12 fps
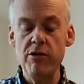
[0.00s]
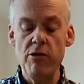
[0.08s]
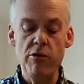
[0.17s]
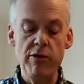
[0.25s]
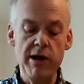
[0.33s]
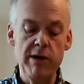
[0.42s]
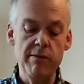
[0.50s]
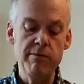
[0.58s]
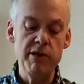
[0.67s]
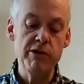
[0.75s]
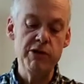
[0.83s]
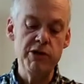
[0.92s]
or you
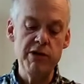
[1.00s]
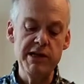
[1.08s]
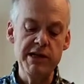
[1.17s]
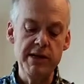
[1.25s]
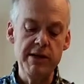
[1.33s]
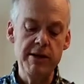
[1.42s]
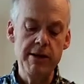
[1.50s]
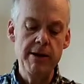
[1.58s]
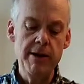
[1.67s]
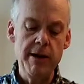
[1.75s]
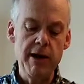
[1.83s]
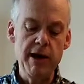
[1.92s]
could do it in
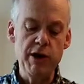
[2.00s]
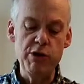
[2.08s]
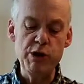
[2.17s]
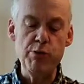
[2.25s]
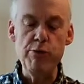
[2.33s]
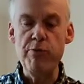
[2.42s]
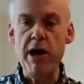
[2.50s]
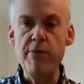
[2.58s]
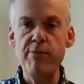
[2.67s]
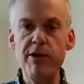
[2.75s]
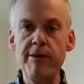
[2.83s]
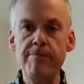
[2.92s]
greaseproof
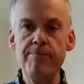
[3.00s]
paper.